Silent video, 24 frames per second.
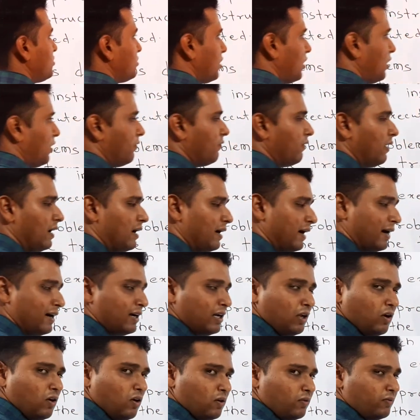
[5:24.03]
while
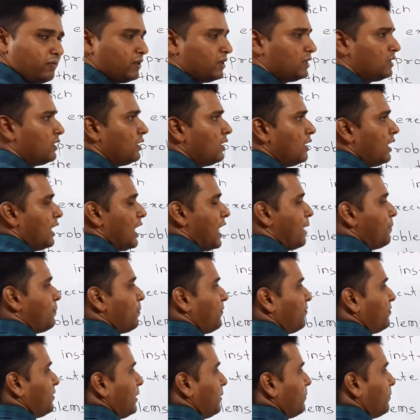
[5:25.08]
writing or with help
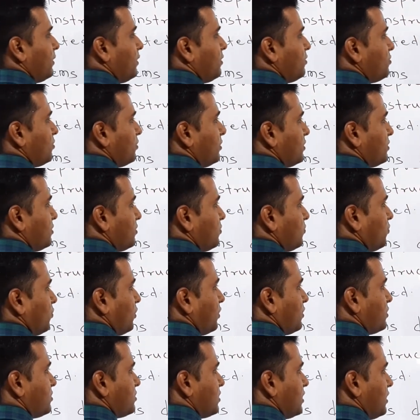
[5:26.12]
of table. So this is
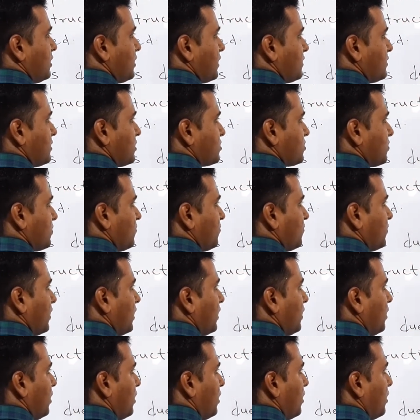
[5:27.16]
what say transaction
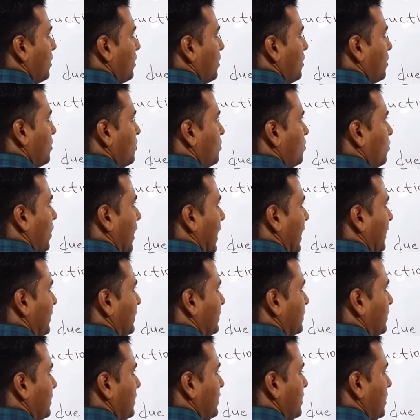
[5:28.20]
1, 2 and
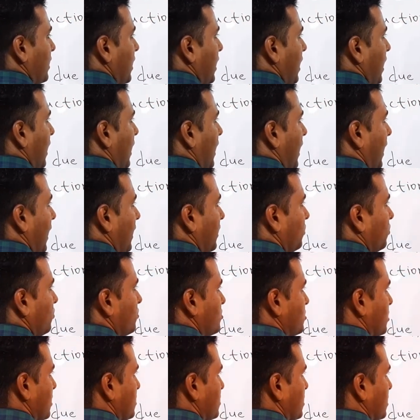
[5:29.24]
3, and those
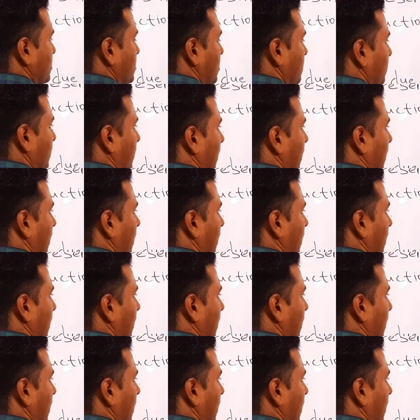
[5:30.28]
transactions will